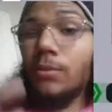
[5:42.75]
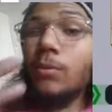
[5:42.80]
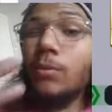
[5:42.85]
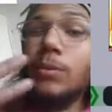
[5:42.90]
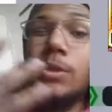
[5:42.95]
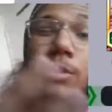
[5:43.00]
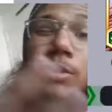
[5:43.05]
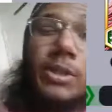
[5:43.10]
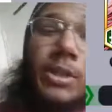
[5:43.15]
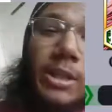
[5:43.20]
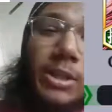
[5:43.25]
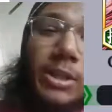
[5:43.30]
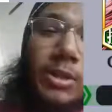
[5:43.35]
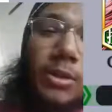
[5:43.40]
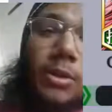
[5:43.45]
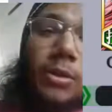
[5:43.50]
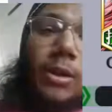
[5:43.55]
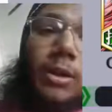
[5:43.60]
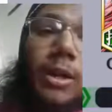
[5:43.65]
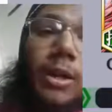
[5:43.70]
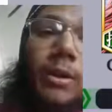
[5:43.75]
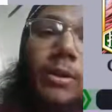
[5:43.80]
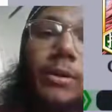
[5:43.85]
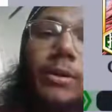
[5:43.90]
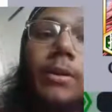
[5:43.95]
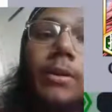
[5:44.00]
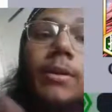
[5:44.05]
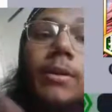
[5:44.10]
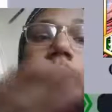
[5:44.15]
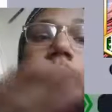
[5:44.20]
you 6-star a
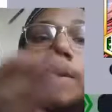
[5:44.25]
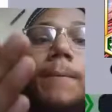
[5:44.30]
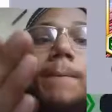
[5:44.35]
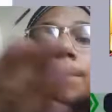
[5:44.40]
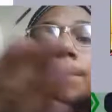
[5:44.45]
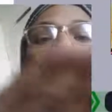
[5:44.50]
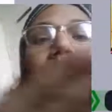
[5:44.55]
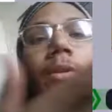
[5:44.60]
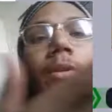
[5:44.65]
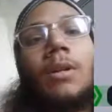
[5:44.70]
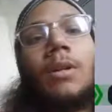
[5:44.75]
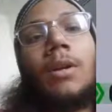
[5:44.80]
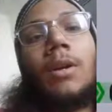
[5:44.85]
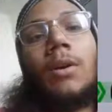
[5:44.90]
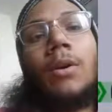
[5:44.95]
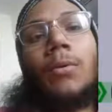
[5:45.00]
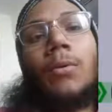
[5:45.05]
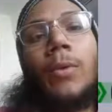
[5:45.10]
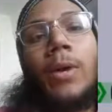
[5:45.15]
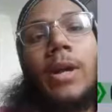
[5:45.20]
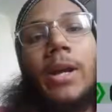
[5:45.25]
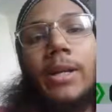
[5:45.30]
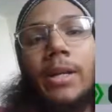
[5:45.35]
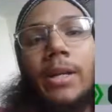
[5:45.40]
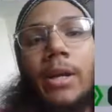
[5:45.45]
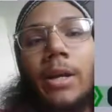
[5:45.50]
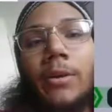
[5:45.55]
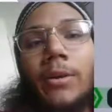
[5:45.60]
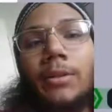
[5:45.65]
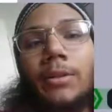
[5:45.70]
character, raid
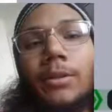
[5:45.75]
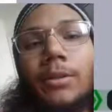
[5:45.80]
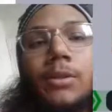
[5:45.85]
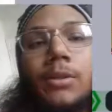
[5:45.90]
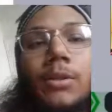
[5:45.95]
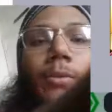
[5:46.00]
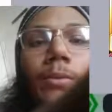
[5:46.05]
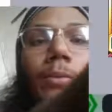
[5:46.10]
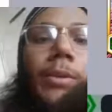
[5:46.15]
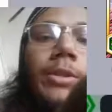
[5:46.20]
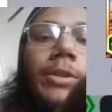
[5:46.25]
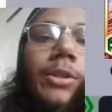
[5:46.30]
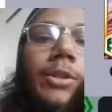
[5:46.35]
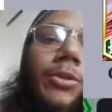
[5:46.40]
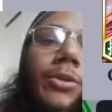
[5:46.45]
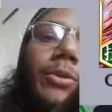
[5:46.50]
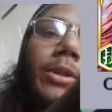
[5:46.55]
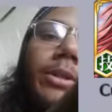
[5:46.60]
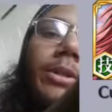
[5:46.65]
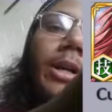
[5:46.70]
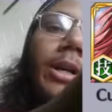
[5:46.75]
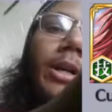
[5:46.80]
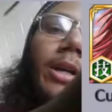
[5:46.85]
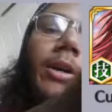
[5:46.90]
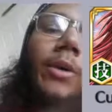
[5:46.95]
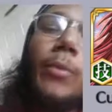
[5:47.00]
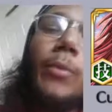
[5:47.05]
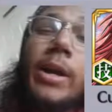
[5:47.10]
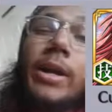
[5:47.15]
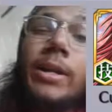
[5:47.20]
characters, which you can tell a
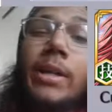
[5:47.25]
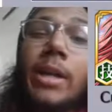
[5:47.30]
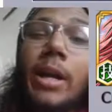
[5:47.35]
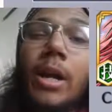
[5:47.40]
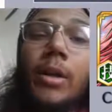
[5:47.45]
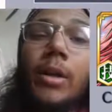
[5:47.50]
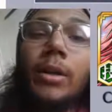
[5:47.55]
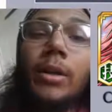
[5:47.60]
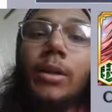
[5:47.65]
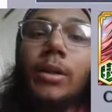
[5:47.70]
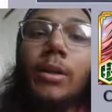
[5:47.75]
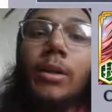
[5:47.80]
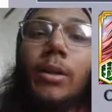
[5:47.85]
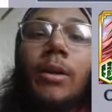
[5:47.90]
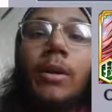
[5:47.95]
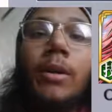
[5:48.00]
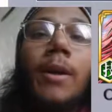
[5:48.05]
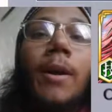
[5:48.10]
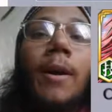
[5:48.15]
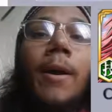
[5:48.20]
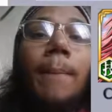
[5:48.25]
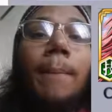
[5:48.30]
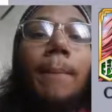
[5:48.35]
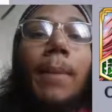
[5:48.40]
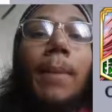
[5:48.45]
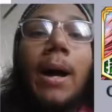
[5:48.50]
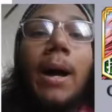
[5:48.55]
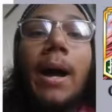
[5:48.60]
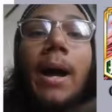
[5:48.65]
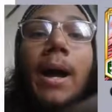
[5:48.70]
raid character
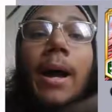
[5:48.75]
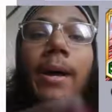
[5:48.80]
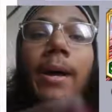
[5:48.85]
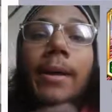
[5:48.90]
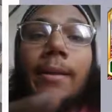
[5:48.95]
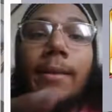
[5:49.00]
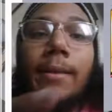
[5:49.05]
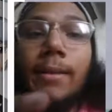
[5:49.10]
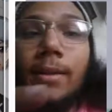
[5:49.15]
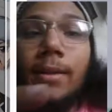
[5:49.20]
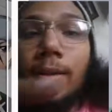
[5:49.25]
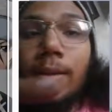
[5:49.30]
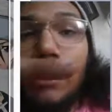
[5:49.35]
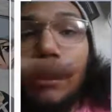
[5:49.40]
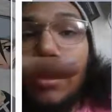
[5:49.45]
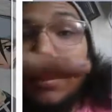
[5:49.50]
by the,